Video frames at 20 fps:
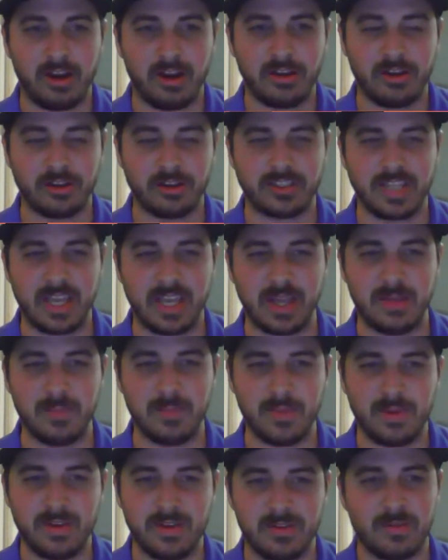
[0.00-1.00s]
your
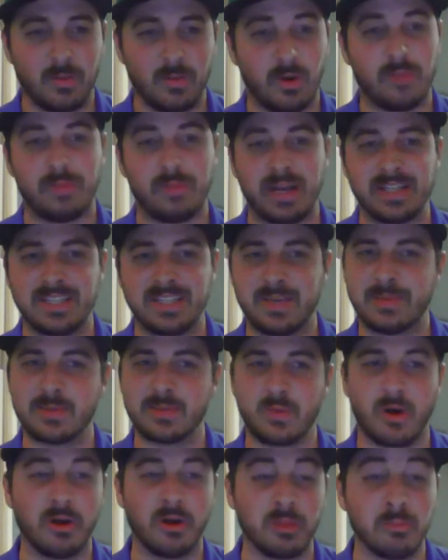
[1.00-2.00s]
team. Well, my team as
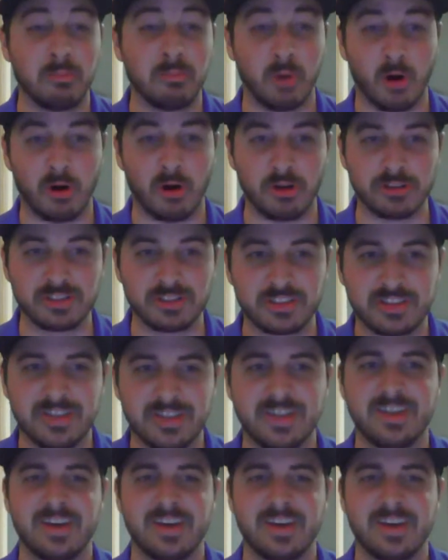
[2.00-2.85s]
well, the Bulls.